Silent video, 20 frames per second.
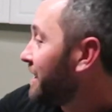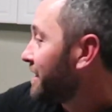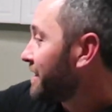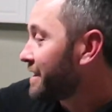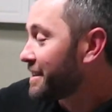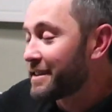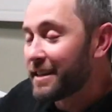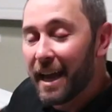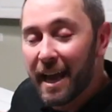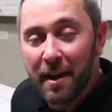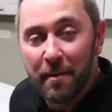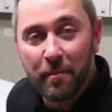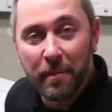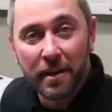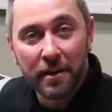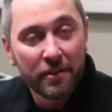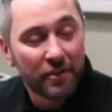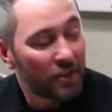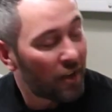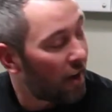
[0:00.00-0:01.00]
the side
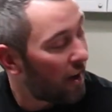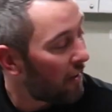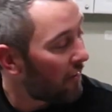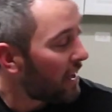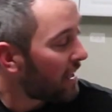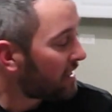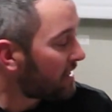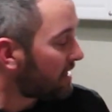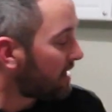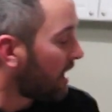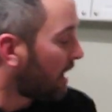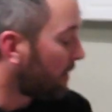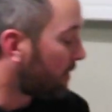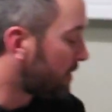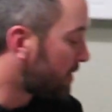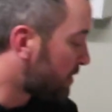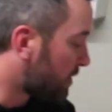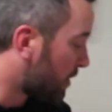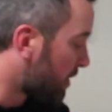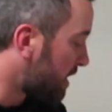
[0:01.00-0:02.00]
mirrors, all that
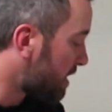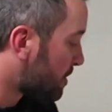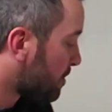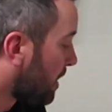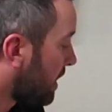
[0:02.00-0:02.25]
stuff. So this